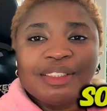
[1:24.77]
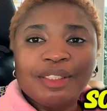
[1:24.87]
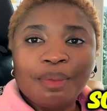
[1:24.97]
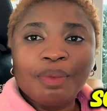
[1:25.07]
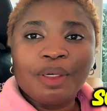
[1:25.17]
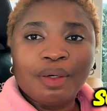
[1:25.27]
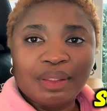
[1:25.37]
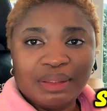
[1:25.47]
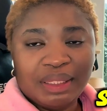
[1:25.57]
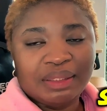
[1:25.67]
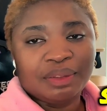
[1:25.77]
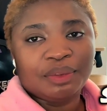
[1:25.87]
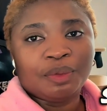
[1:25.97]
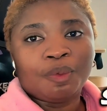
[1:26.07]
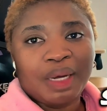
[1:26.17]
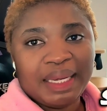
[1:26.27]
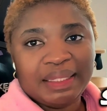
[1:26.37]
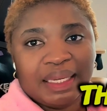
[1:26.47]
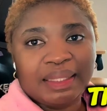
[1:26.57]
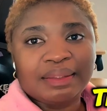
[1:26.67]
Some context onto
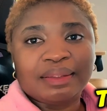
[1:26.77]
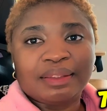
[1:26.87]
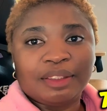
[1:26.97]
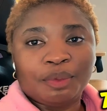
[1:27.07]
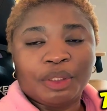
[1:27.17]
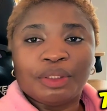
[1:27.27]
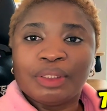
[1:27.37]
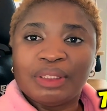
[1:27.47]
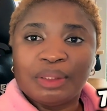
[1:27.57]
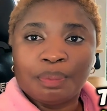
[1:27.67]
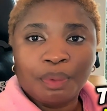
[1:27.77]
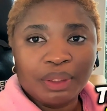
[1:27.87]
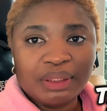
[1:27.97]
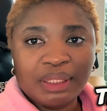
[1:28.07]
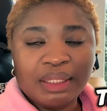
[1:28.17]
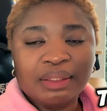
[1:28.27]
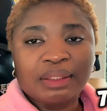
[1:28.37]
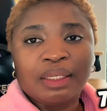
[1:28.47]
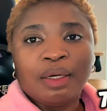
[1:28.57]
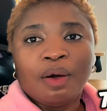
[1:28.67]
why that situation is important
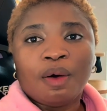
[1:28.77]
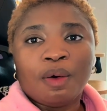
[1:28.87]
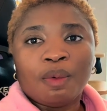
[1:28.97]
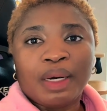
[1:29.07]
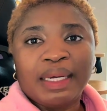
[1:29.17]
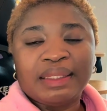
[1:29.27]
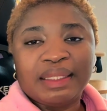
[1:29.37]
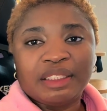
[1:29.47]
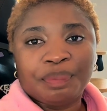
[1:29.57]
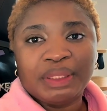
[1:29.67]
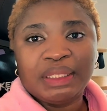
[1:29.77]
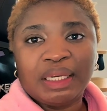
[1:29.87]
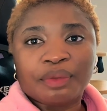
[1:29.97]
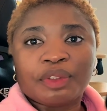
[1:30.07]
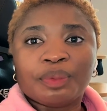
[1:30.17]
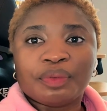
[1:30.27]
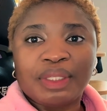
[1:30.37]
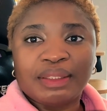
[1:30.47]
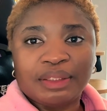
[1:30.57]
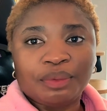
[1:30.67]
or why the expected outcomes of
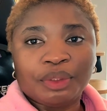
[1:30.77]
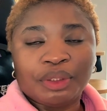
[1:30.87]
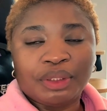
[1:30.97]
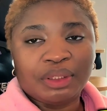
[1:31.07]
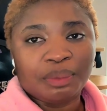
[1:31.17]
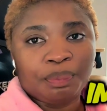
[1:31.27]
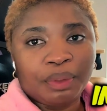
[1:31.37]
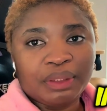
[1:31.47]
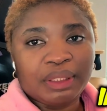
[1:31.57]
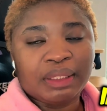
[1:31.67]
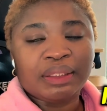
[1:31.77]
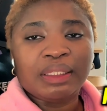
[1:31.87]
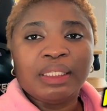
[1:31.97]
that situation is important